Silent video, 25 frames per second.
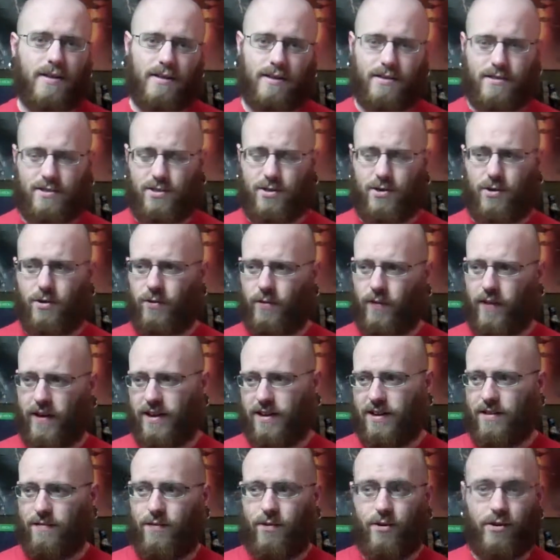So,
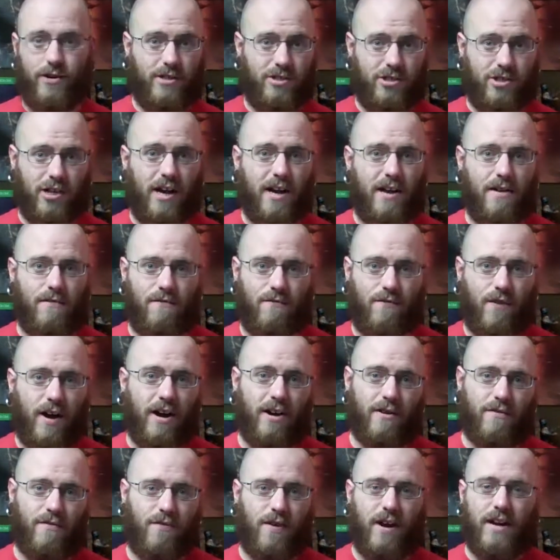like, if you're in a giant
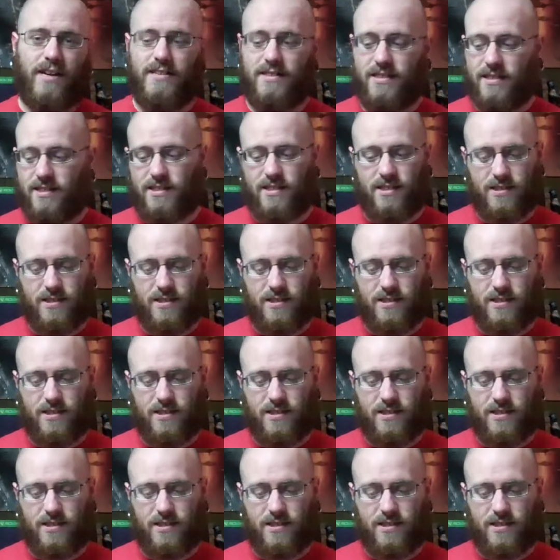firefight,